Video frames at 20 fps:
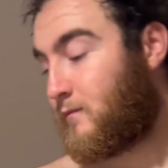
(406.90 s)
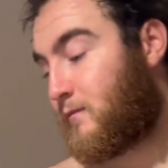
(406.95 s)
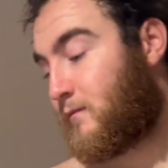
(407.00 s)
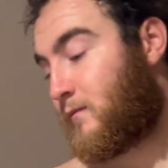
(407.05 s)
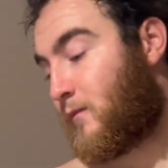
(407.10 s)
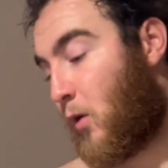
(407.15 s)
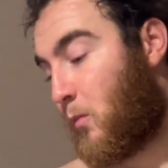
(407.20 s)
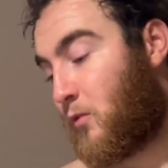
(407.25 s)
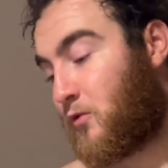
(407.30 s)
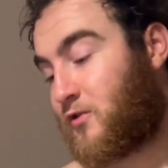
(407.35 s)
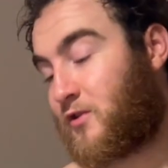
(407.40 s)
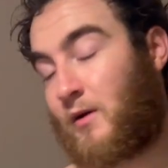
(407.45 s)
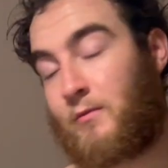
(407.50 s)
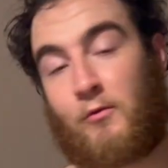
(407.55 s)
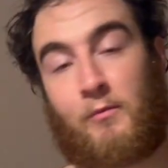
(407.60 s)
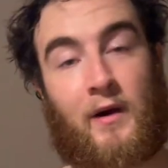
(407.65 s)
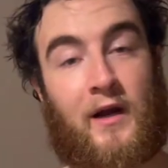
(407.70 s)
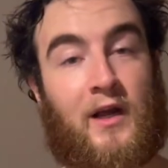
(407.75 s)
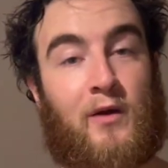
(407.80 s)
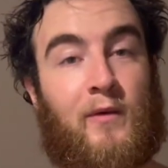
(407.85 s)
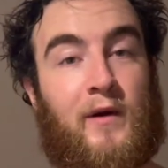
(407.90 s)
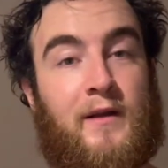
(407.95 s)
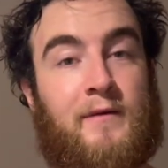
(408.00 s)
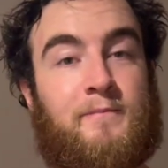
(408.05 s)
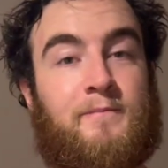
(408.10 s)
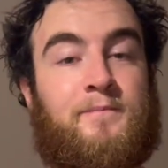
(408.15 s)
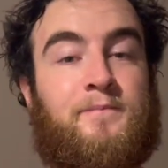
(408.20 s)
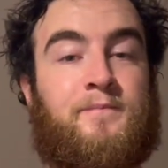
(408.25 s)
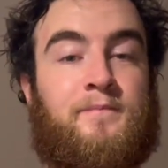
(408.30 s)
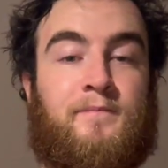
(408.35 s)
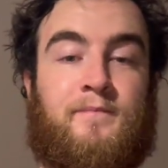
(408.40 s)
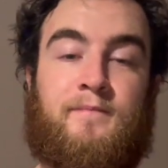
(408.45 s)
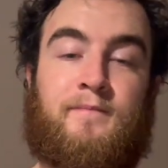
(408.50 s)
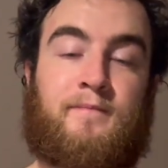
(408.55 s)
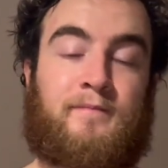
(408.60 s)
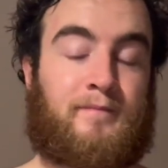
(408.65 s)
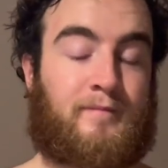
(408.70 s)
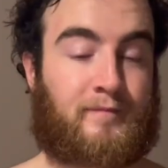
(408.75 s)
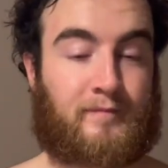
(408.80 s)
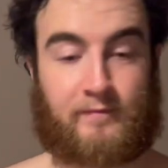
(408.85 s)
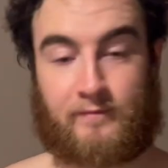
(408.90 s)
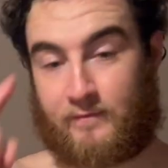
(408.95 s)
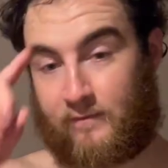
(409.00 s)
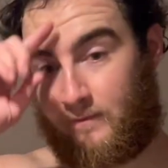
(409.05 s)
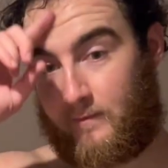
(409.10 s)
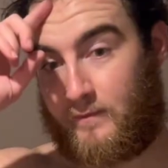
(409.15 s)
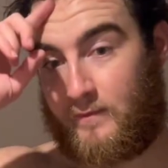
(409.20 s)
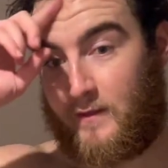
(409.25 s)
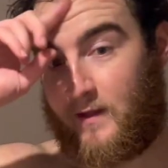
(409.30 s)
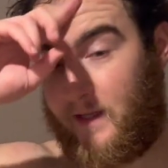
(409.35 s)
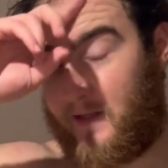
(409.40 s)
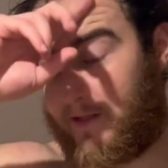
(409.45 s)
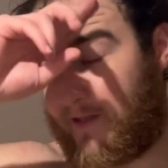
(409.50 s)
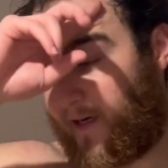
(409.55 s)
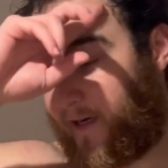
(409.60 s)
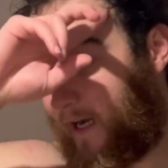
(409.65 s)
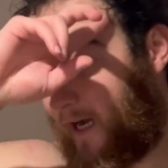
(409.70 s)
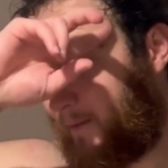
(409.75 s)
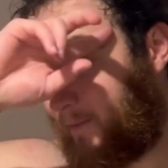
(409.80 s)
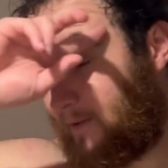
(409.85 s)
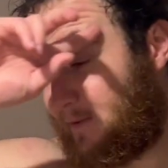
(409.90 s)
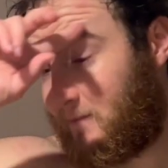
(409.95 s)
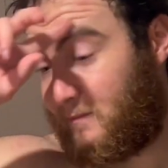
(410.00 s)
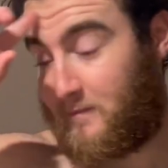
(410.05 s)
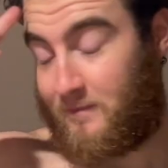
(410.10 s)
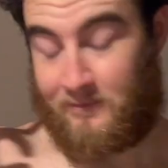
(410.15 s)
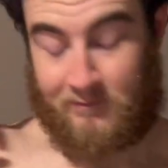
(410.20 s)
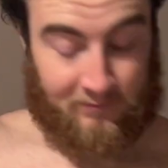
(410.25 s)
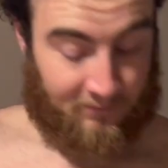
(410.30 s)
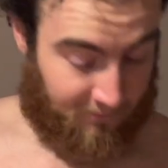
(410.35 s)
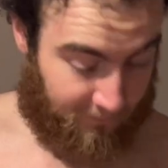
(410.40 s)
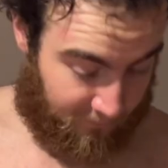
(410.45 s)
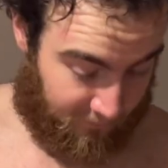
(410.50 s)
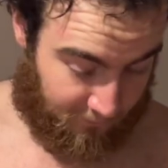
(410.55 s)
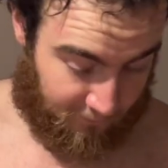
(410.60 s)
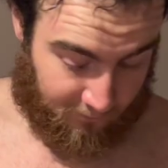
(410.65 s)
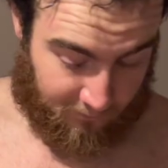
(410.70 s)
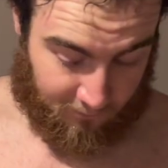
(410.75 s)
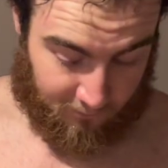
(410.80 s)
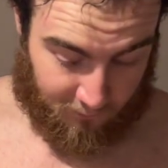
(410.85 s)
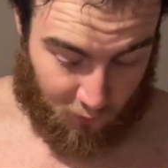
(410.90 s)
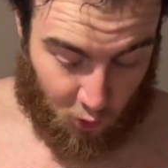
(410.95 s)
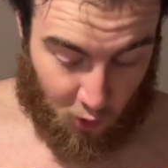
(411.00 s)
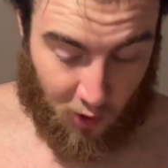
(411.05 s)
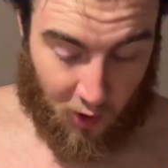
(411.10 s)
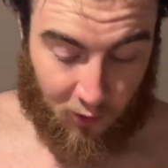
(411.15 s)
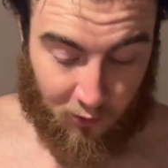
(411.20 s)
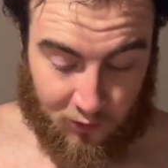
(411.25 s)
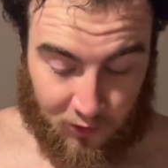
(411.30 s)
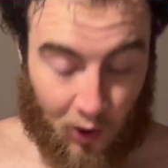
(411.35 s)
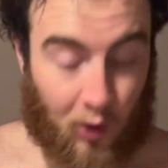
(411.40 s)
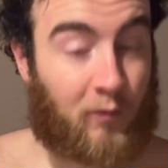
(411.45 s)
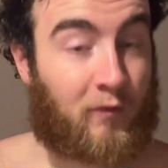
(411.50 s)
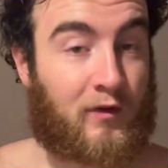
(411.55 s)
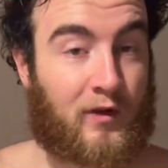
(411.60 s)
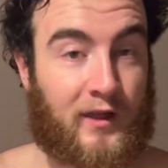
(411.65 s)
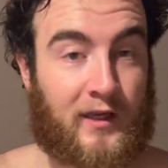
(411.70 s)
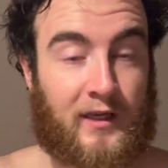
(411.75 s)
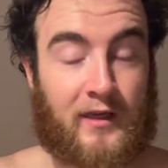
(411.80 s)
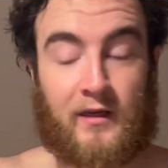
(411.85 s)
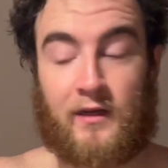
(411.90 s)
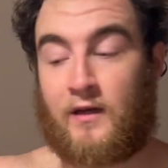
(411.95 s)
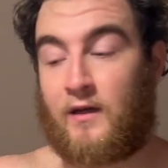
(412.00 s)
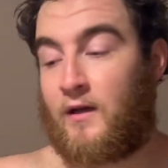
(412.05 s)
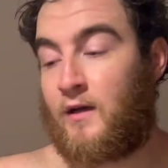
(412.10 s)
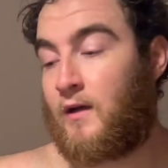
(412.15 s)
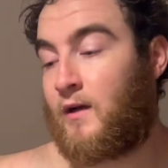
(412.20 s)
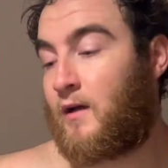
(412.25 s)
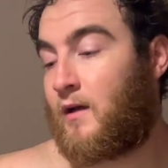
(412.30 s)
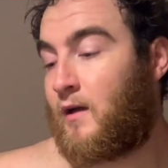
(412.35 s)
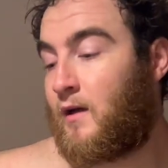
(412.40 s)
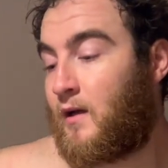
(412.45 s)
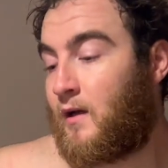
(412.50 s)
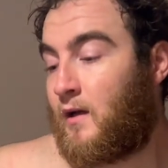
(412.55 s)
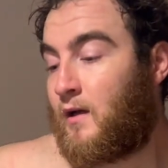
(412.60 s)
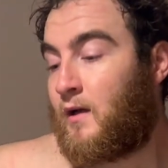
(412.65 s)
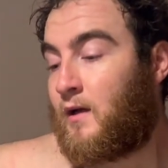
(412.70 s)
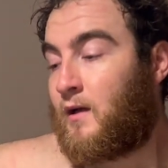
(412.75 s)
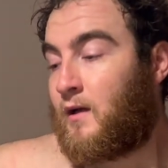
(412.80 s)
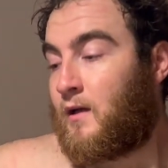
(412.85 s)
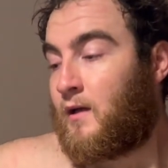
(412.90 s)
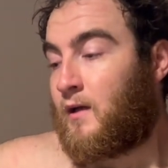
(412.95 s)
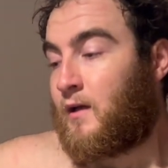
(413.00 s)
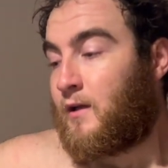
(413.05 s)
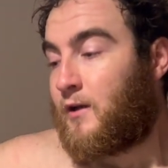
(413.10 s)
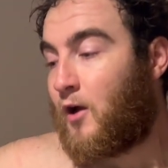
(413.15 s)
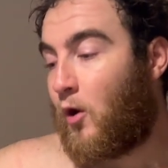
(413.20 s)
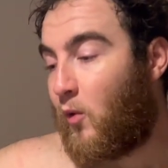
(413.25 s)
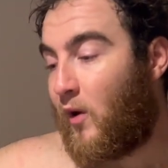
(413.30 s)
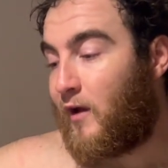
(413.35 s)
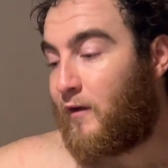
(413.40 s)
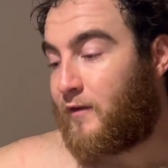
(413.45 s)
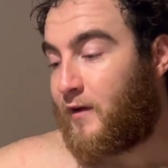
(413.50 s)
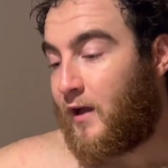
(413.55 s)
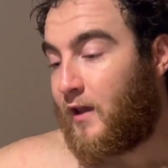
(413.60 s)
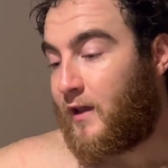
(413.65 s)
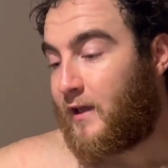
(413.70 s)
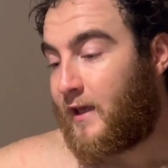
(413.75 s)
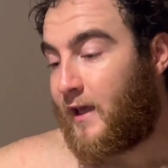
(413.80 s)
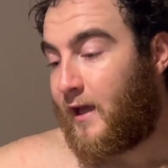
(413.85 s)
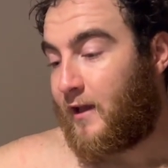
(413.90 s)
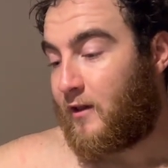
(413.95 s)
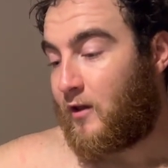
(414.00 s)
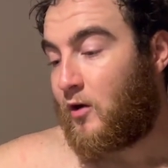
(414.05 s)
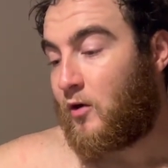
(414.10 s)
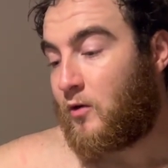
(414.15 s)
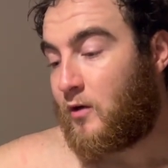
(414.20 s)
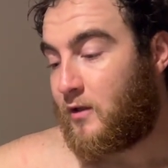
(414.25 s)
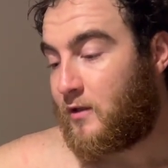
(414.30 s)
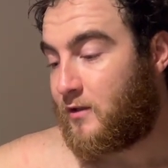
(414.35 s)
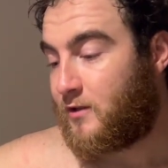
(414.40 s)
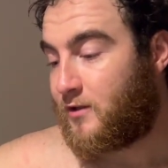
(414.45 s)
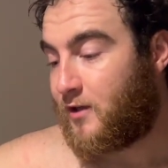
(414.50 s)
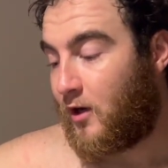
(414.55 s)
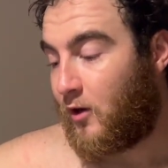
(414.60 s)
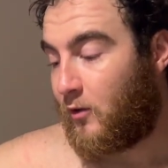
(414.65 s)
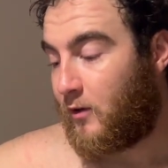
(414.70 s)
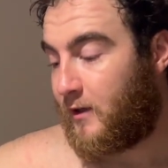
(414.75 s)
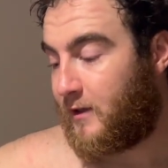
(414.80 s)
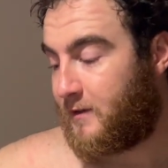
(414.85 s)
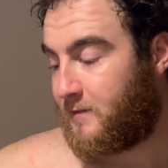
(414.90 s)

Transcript: Almost double body weight is going to happen. Who knows? Hopefully. No way of telling yet though. So,